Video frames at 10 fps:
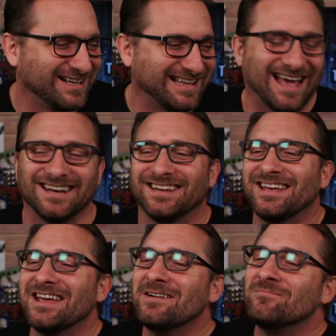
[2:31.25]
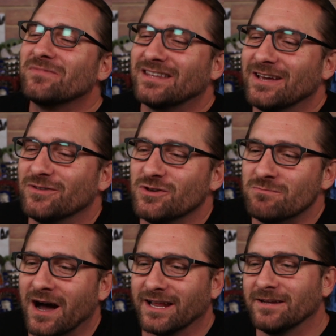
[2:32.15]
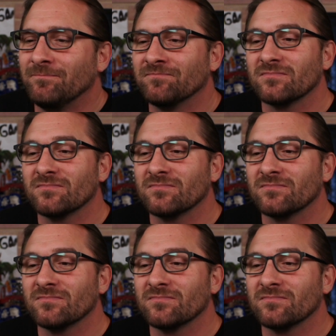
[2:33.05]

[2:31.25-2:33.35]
again, giving you money.